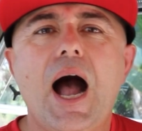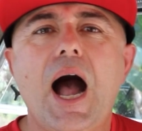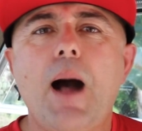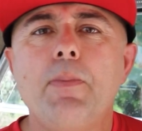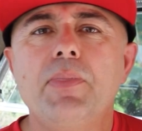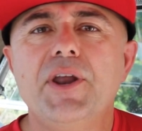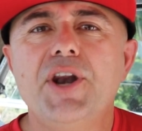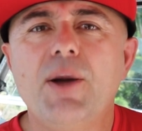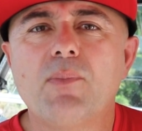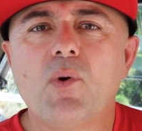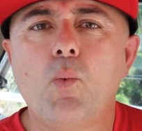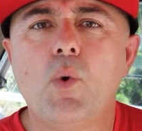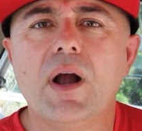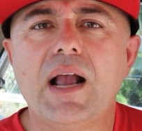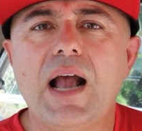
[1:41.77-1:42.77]
I'm the number
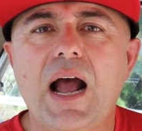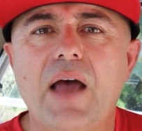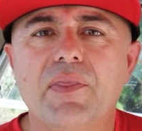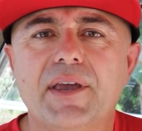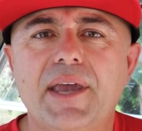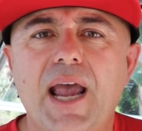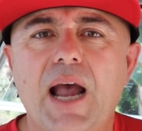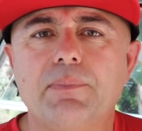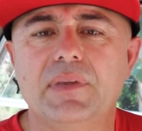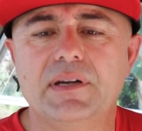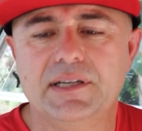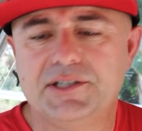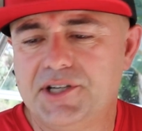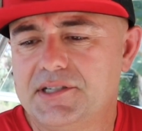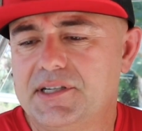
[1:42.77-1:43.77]
1 guy. I'm the
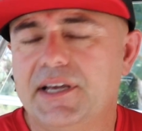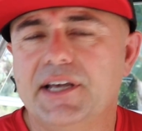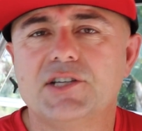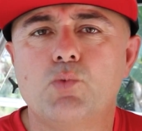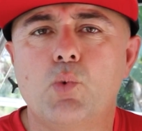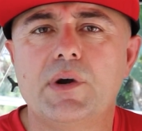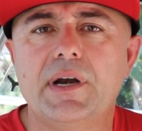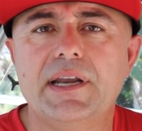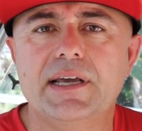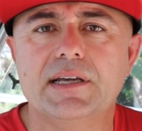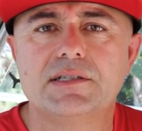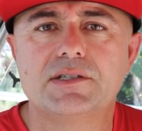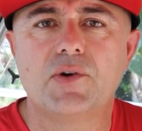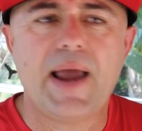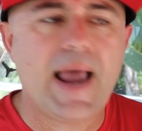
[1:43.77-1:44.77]
captain. It just is what it
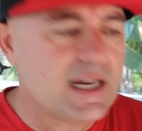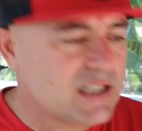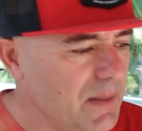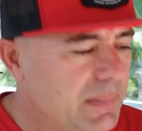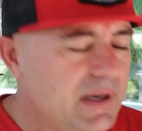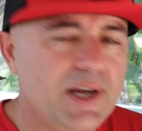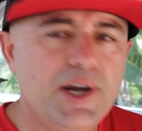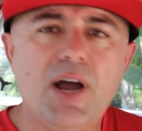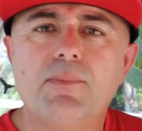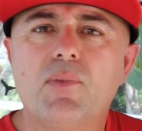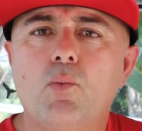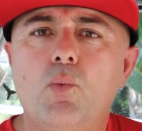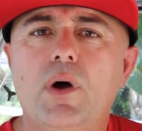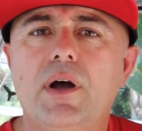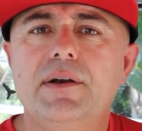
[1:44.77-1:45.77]
is. There has to be a
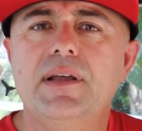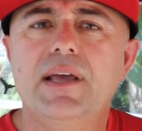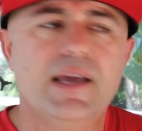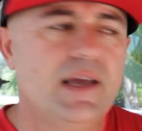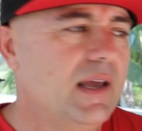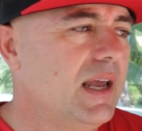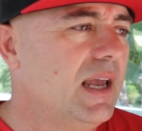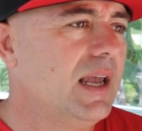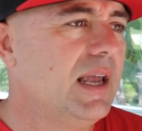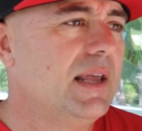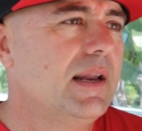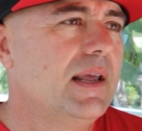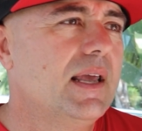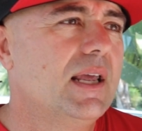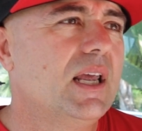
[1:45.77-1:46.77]
number 1,
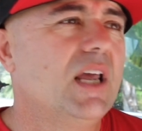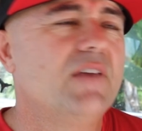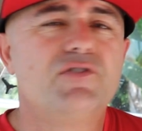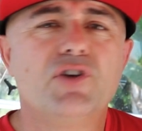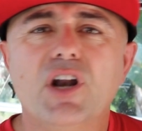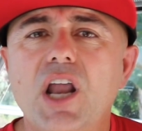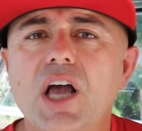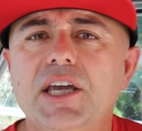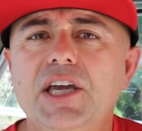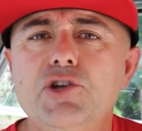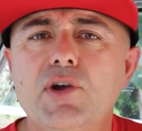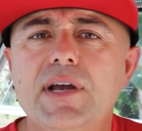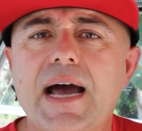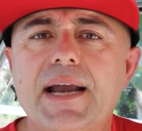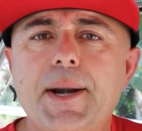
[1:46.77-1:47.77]
and if you're lucky,
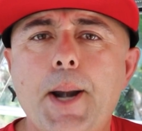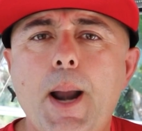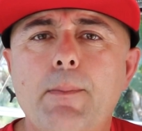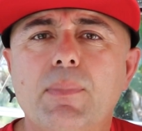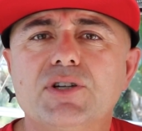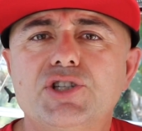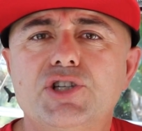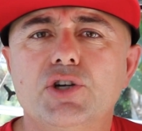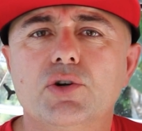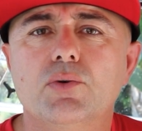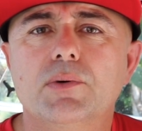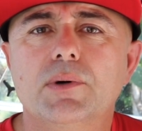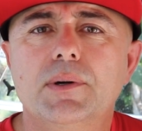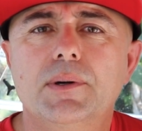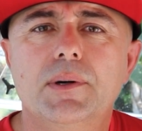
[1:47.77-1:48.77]
you got a number
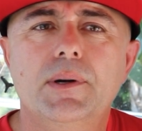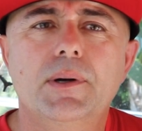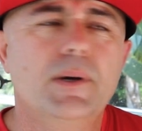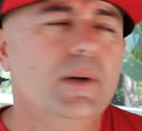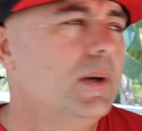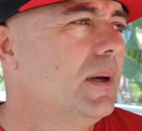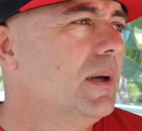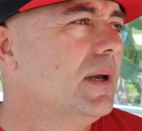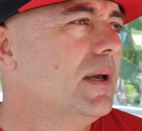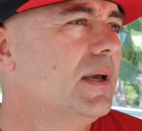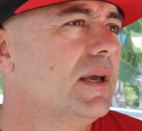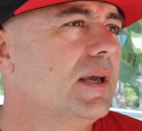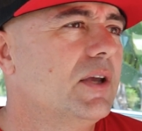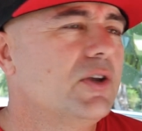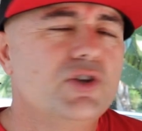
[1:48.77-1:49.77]
2.
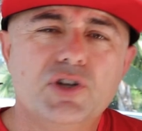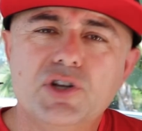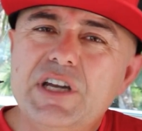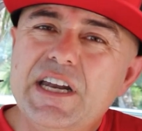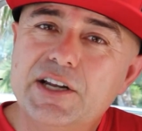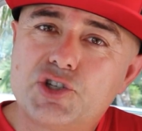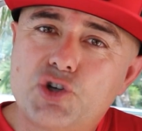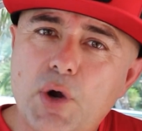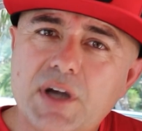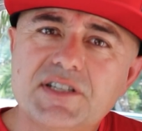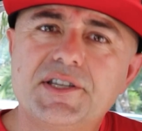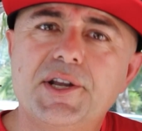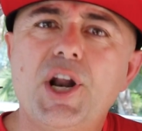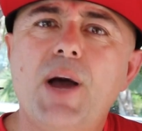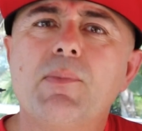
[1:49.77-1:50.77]
You need to
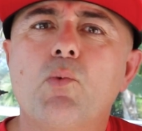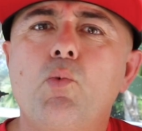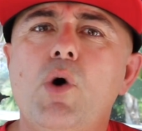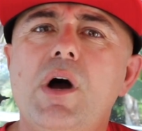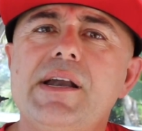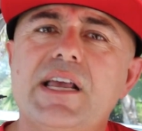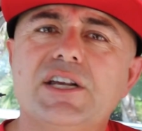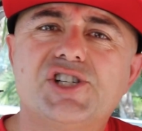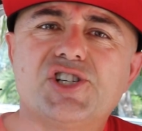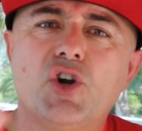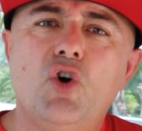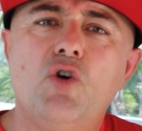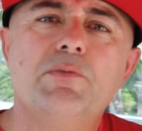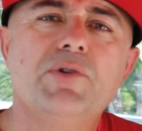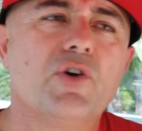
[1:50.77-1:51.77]
trust the number 1 and
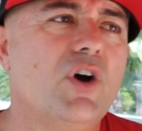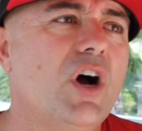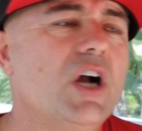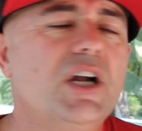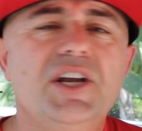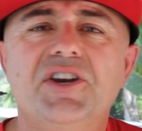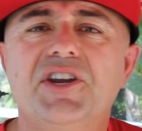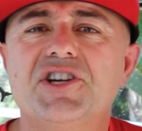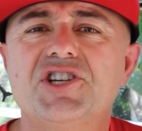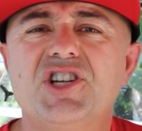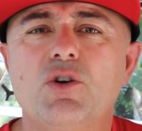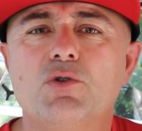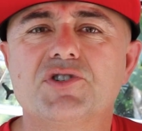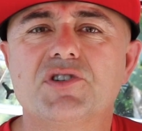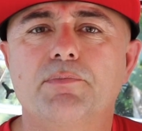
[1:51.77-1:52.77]
show him your
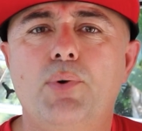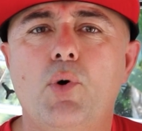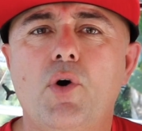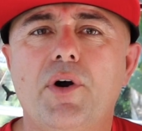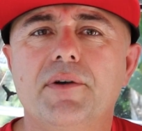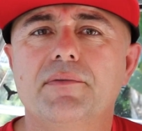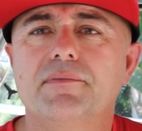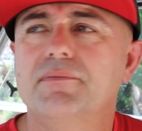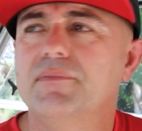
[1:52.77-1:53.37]
unconditional support.